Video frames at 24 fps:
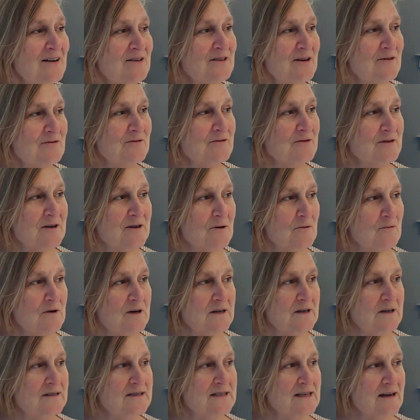I'll never forget
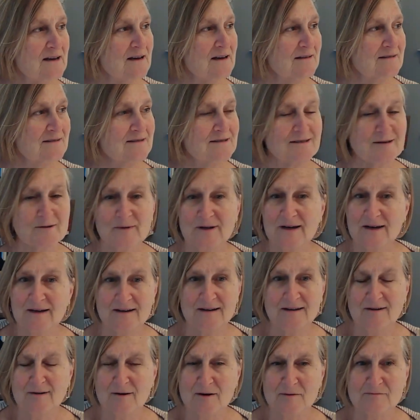one day. So
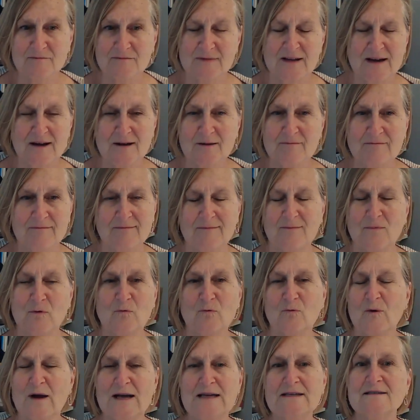I'm
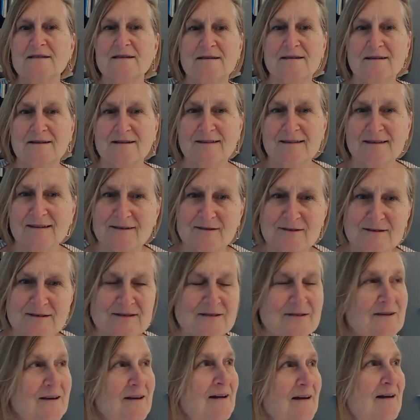renting
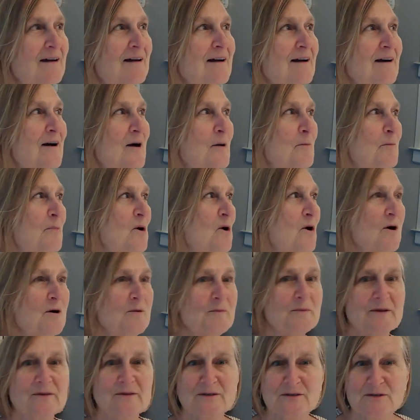this
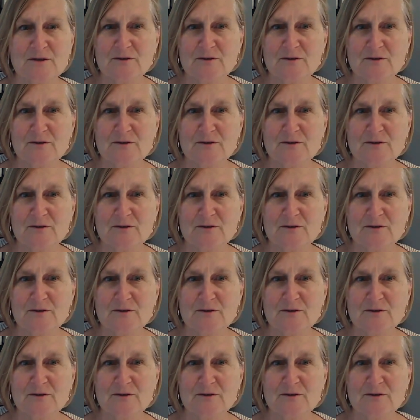apartment.